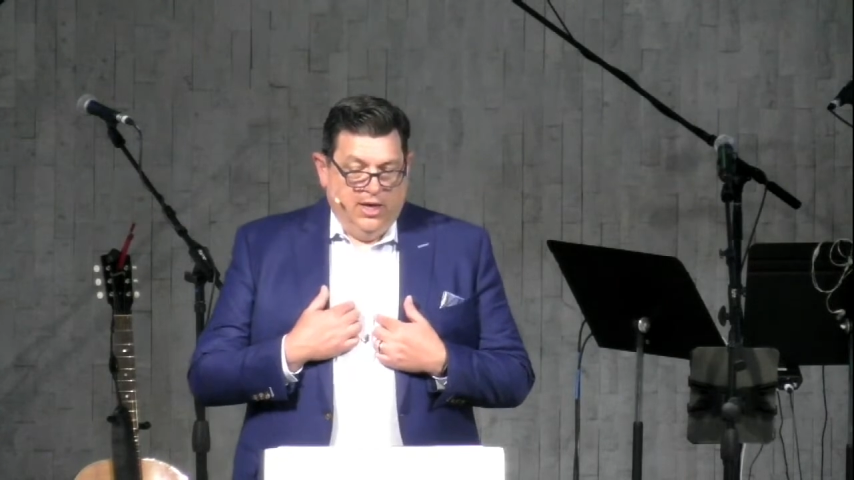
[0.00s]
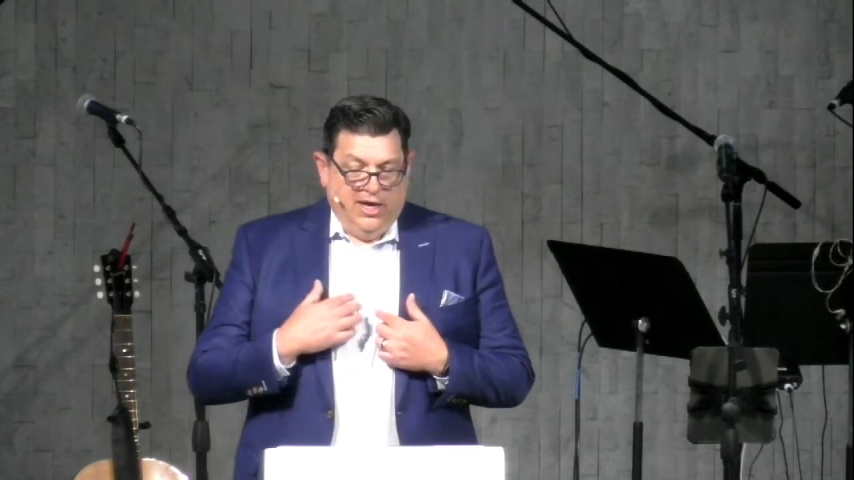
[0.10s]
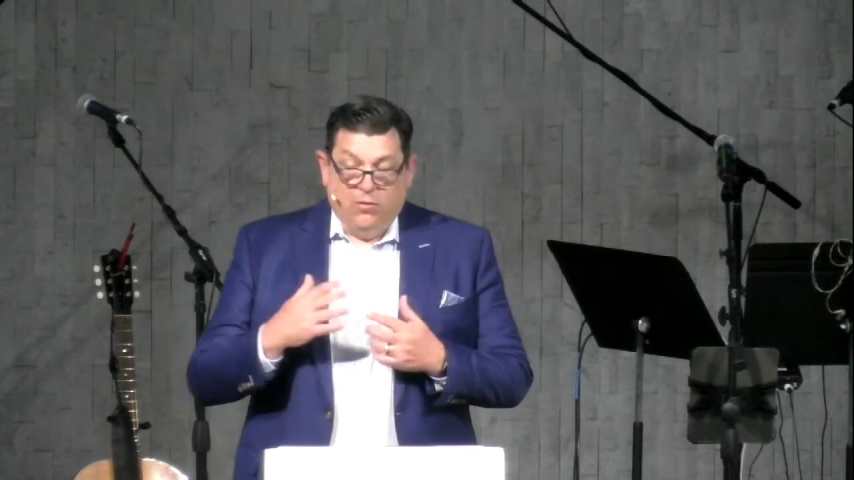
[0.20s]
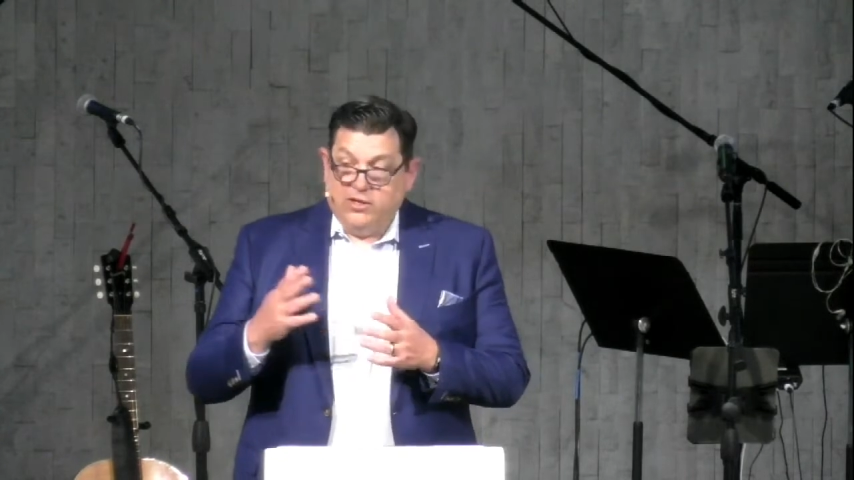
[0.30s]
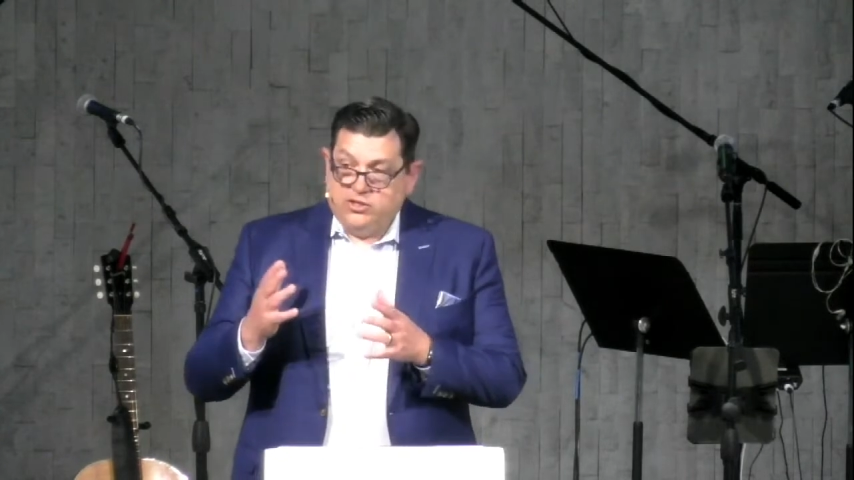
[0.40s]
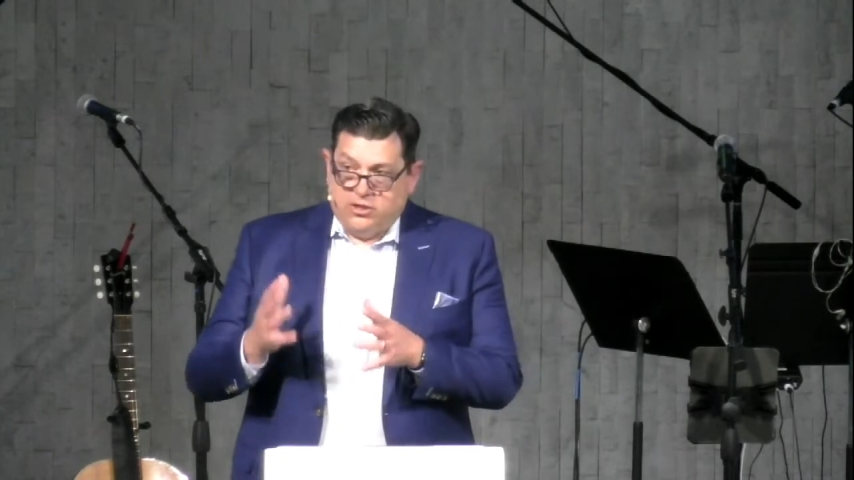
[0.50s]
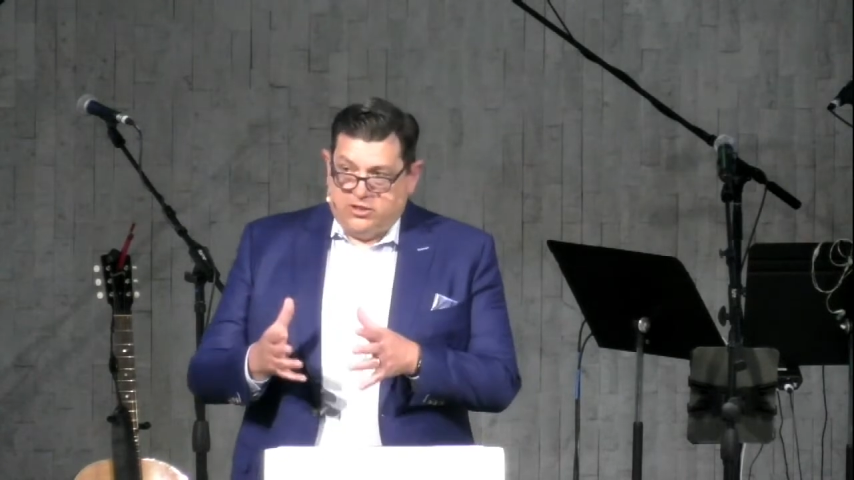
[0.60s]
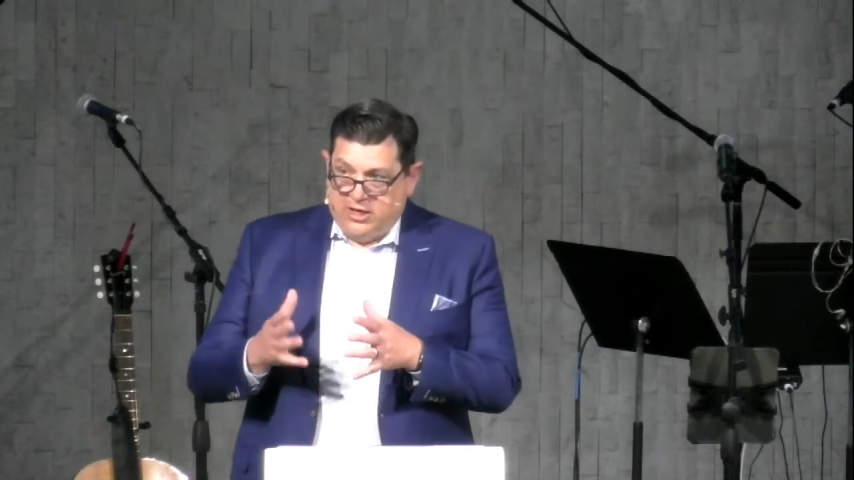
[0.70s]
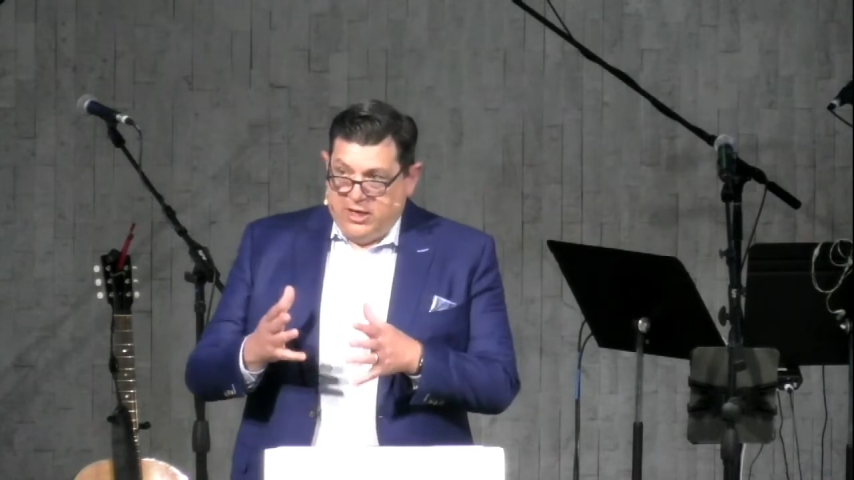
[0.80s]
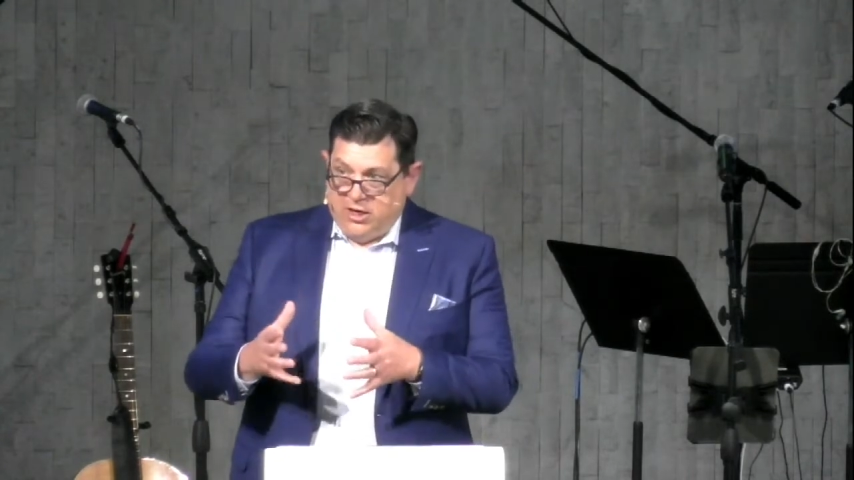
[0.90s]
He wants to
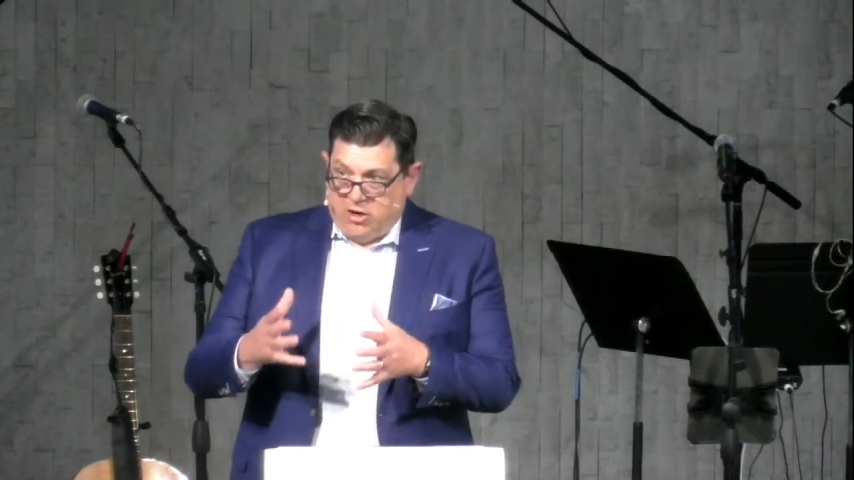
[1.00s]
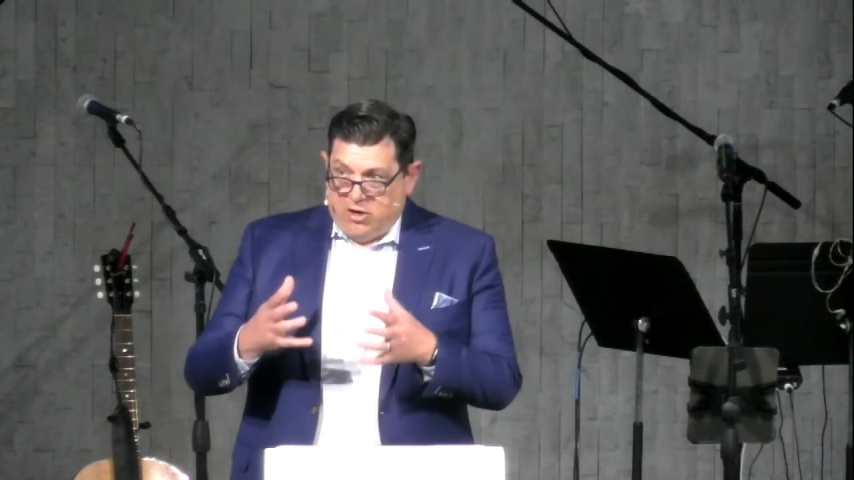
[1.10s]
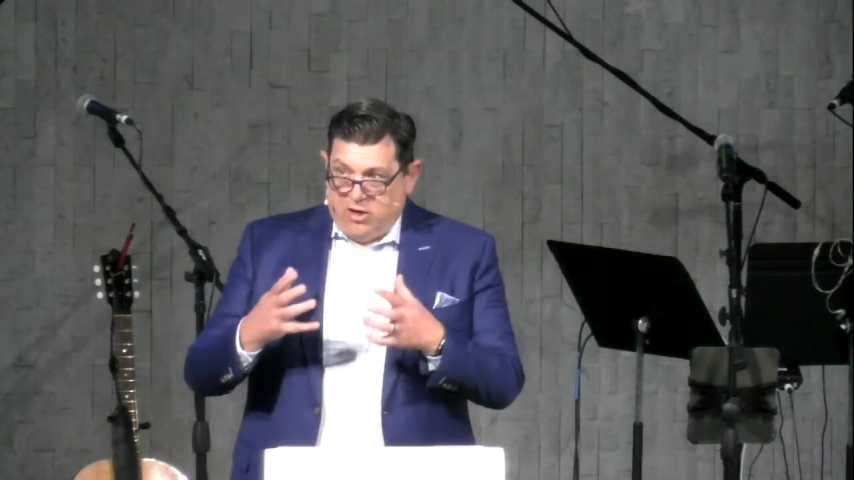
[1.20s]
take our